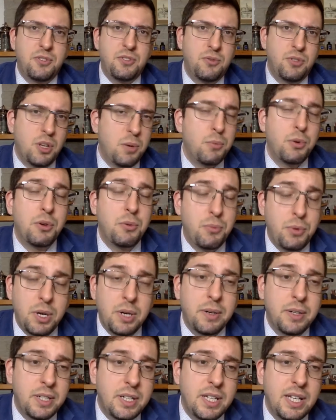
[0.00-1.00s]
someone
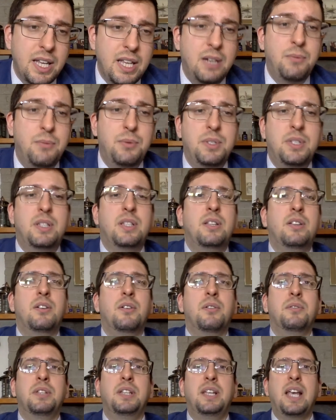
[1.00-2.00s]
wear it and would
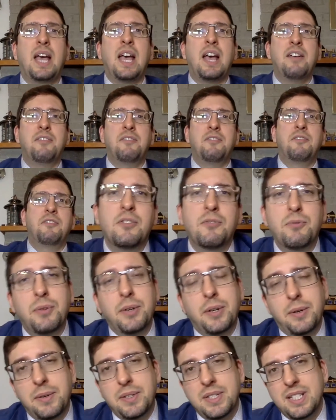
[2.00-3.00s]
only have the
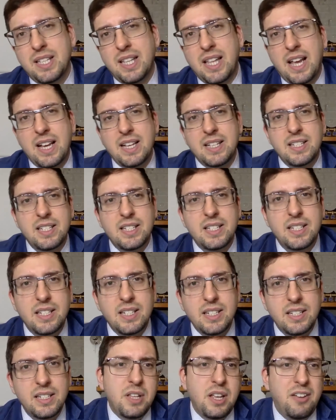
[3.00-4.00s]
fragrance last
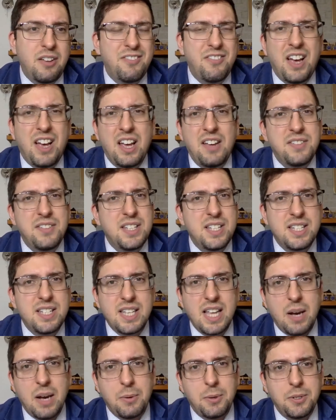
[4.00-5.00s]
like 5-6
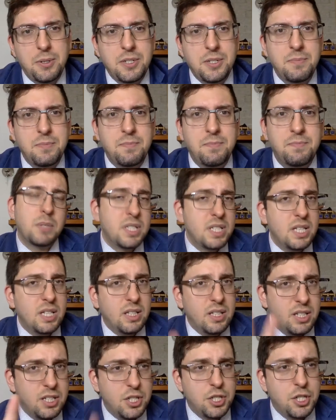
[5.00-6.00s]
hours. But
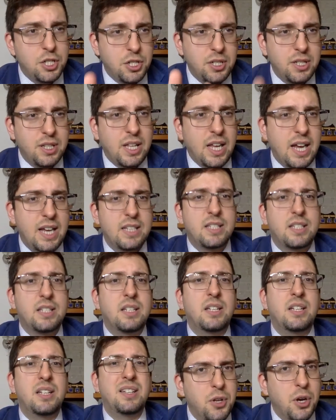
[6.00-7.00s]
still, it should last
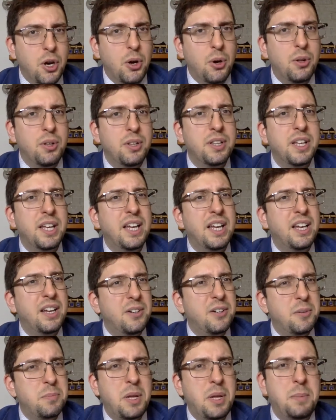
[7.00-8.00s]
the whole day,
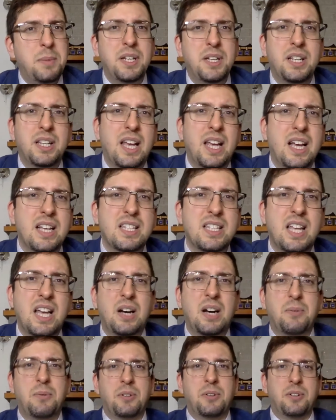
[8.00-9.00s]
or maybe the last
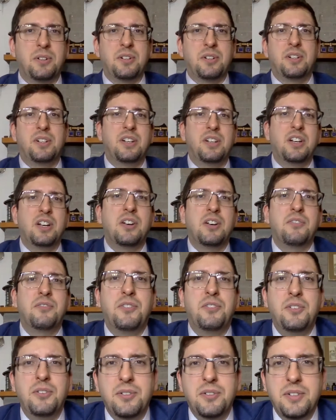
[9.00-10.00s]
hour of
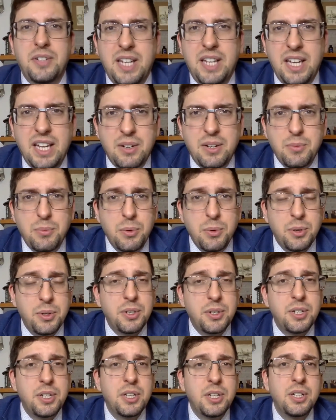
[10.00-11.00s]
your day at
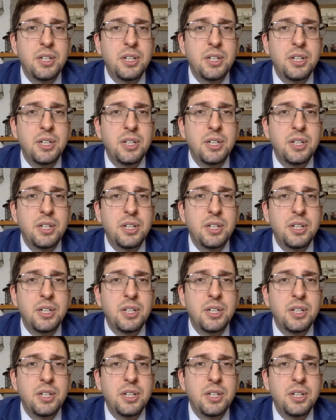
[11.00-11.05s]
work.